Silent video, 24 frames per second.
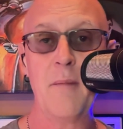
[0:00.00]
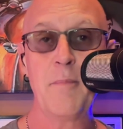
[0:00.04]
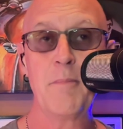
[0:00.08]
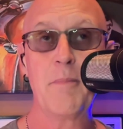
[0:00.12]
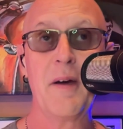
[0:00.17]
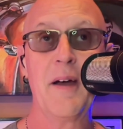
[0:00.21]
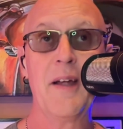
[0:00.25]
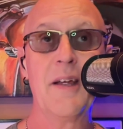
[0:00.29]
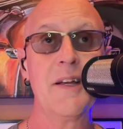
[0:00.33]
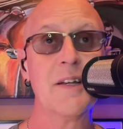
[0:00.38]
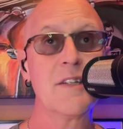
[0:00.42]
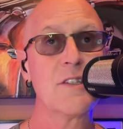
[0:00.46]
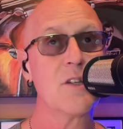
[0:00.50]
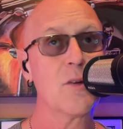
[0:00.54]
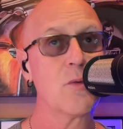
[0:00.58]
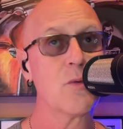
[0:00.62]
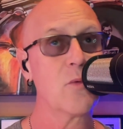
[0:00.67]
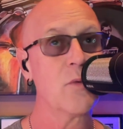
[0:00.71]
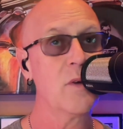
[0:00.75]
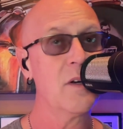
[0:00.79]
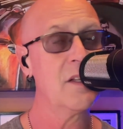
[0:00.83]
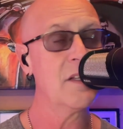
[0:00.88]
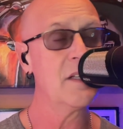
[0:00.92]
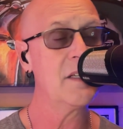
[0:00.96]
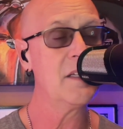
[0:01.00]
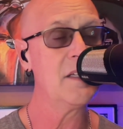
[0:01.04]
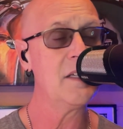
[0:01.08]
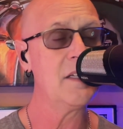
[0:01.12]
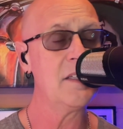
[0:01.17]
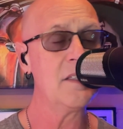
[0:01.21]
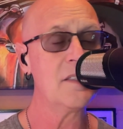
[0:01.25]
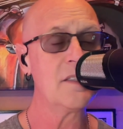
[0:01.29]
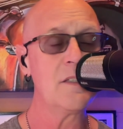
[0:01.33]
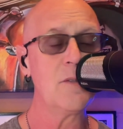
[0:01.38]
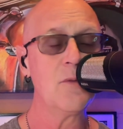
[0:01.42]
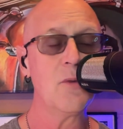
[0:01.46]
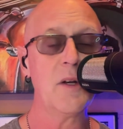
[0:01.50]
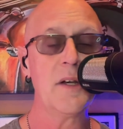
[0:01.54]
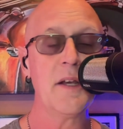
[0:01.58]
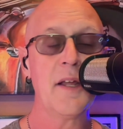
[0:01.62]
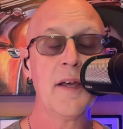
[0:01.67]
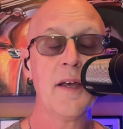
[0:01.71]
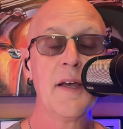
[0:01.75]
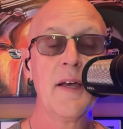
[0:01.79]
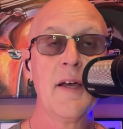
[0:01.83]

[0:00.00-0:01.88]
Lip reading: but it's a really easy one.